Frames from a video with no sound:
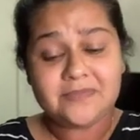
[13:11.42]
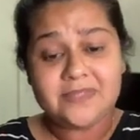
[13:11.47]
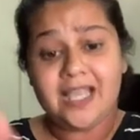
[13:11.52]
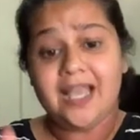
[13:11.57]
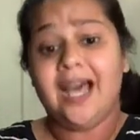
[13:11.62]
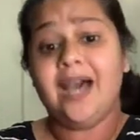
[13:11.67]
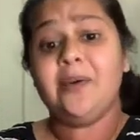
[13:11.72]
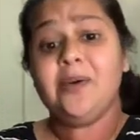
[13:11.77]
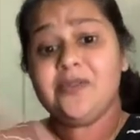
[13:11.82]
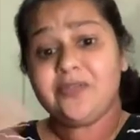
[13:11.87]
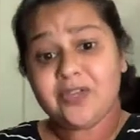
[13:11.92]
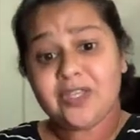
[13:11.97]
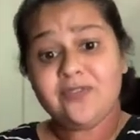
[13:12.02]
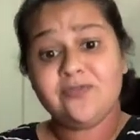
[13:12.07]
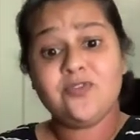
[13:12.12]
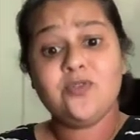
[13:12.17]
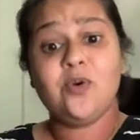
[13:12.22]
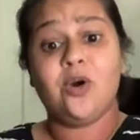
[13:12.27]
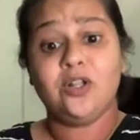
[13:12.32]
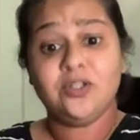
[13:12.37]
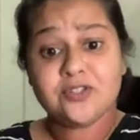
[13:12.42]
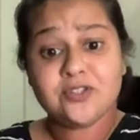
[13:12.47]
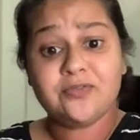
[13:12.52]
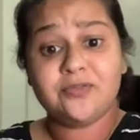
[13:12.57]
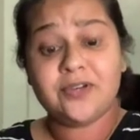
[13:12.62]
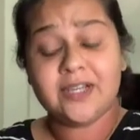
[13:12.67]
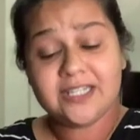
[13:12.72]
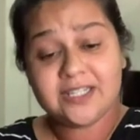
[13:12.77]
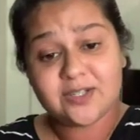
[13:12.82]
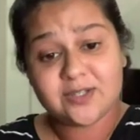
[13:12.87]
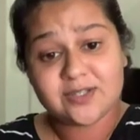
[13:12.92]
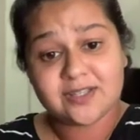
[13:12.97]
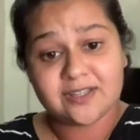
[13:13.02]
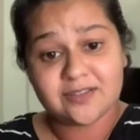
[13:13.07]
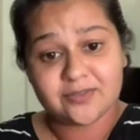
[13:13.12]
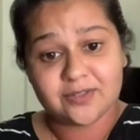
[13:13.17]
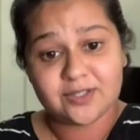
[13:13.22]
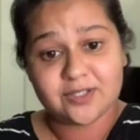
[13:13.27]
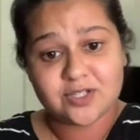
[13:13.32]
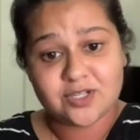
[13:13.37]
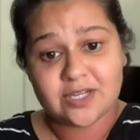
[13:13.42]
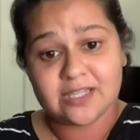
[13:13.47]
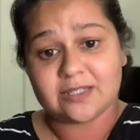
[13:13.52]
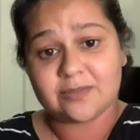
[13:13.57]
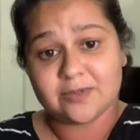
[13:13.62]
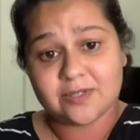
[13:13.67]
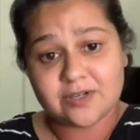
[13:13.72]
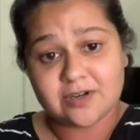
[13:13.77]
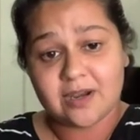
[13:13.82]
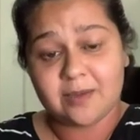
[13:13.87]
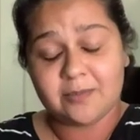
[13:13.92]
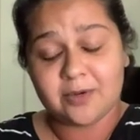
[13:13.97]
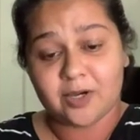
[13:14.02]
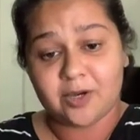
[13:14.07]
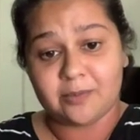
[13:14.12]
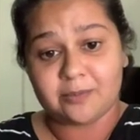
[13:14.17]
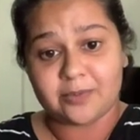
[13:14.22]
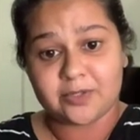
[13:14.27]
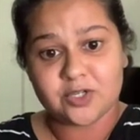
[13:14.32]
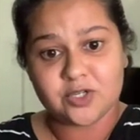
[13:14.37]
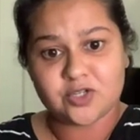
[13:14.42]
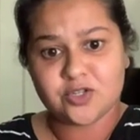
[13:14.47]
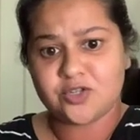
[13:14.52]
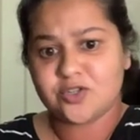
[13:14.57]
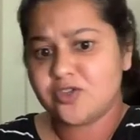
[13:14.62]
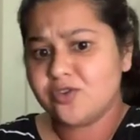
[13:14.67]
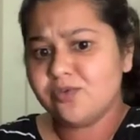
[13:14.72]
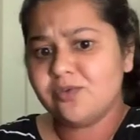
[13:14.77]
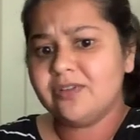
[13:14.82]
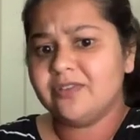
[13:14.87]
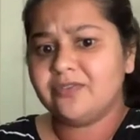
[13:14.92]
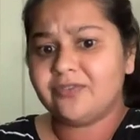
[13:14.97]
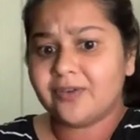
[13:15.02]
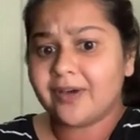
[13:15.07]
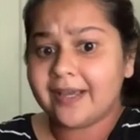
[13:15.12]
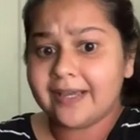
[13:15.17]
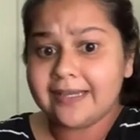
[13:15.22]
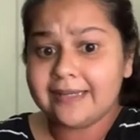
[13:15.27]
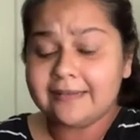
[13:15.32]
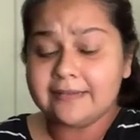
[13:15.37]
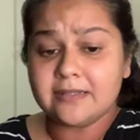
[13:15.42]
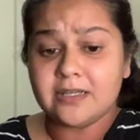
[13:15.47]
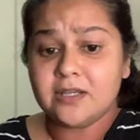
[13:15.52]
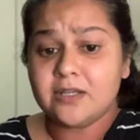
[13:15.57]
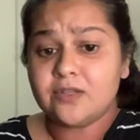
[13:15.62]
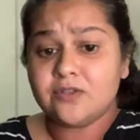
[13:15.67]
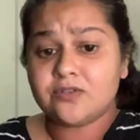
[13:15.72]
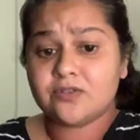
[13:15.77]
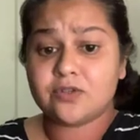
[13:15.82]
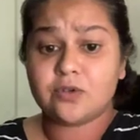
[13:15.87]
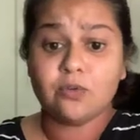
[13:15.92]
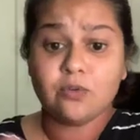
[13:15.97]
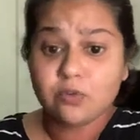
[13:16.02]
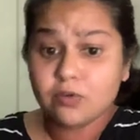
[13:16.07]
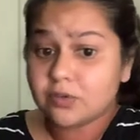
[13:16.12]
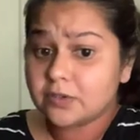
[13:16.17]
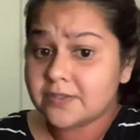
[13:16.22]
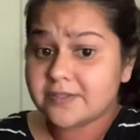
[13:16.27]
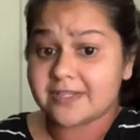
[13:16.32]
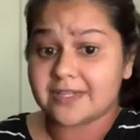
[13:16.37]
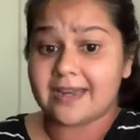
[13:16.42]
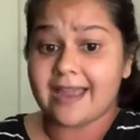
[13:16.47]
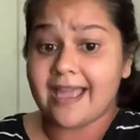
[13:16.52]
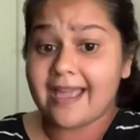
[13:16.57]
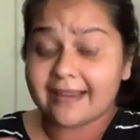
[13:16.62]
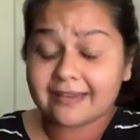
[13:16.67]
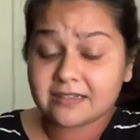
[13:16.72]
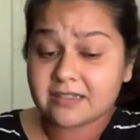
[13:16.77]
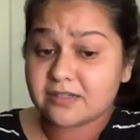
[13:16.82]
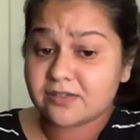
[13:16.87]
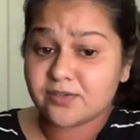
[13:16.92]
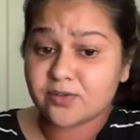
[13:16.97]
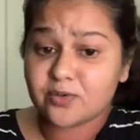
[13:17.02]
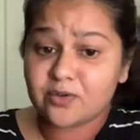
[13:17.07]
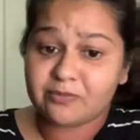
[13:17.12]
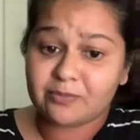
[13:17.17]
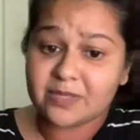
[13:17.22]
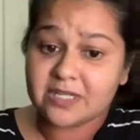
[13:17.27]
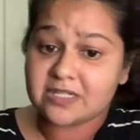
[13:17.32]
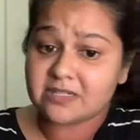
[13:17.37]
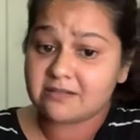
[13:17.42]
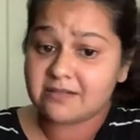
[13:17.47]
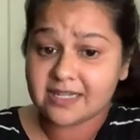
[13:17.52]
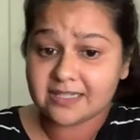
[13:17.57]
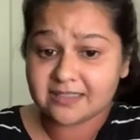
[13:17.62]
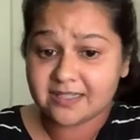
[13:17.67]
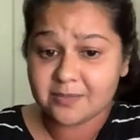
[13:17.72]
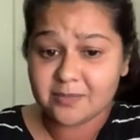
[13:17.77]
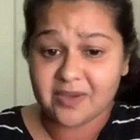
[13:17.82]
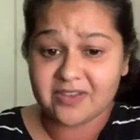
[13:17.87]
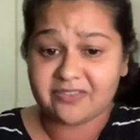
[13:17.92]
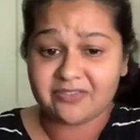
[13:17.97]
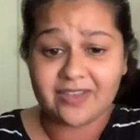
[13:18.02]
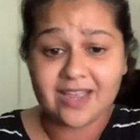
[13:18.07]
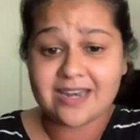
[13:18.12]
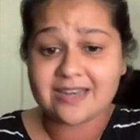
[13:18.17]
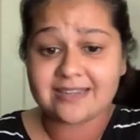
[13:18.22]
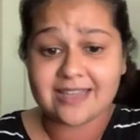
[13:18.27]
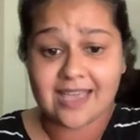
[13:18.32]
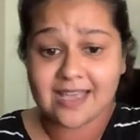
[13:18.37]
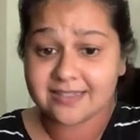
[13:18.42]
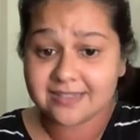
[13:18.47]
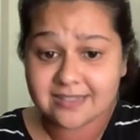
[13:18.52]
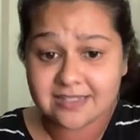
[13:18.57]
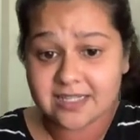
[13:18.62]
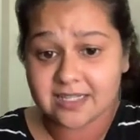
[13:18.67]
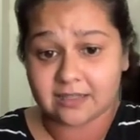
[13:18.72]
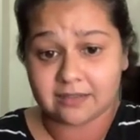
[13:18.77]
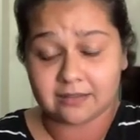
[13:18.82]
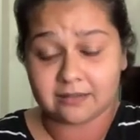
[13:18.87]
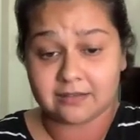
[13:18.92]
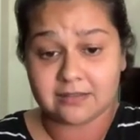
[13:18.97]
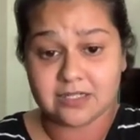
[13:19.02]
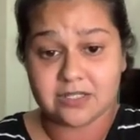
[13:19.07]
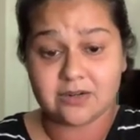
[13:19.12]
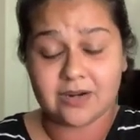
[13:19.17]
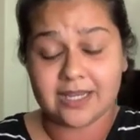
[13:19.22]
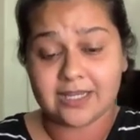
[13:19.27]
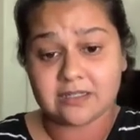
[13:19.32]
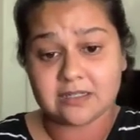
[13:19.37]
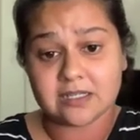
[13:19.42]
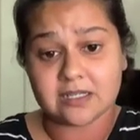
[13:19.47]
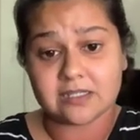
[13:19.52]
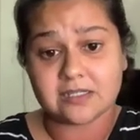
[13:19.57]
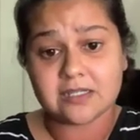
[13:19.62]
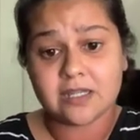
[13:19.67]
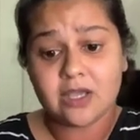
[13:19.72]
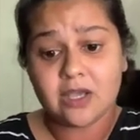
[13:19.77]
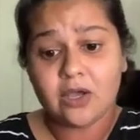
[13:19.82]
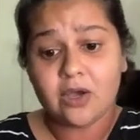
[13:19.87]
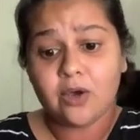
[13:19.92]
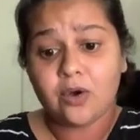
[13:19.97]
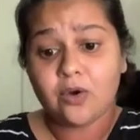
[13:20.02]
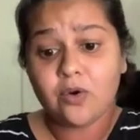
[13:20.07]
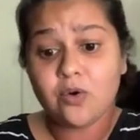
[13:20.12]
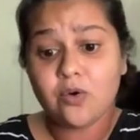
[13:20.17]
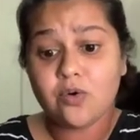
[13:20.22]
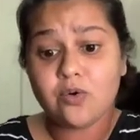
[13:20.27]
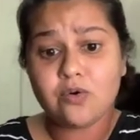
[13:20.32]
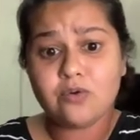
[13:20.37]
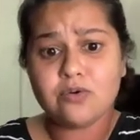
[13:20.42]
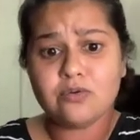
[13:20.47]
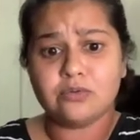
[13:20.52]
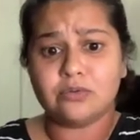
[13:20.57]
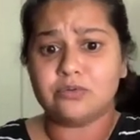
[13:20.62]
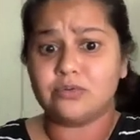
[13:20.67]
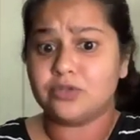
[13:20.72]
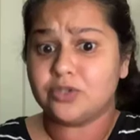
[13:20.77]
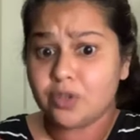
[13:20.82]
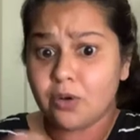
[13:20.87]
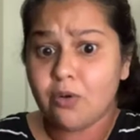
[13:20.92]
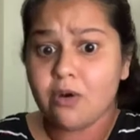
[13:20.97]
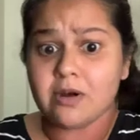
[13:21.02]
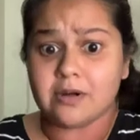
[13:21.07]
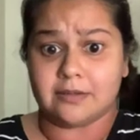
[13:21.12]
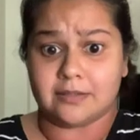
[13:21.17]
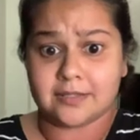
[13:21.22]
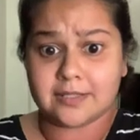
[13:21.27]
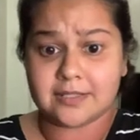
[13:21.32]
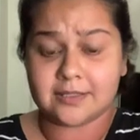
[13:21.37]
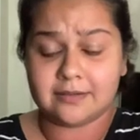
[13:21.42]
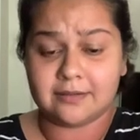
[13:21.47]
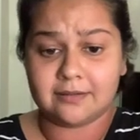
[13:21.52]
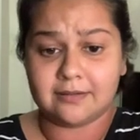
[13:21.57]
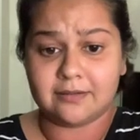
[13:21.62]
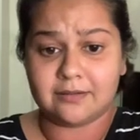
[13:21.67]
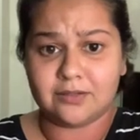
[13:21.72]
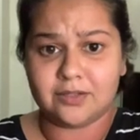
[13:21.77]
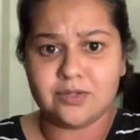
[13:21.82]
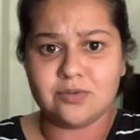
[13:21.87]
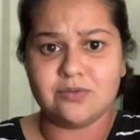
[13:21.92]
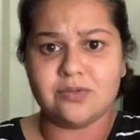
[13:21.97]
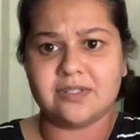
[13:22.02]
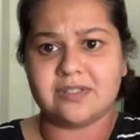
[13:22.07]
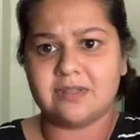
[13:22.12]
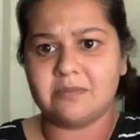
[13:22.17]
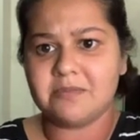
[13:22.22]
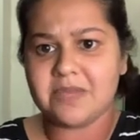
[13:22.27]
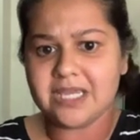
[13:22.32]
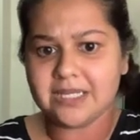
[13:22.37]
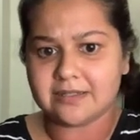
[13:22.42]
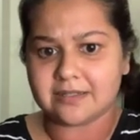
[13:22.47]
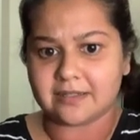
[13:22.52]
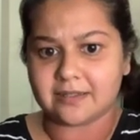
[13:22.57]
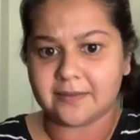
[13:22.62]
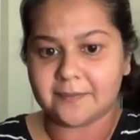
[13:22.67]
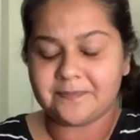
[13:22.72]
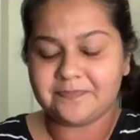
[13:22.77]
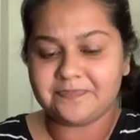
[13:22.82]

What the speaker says: However, if you also find yourself at the Shakespeare drama competition, you will find schools and actors who have been directed by fantastic directors who don't use the meter.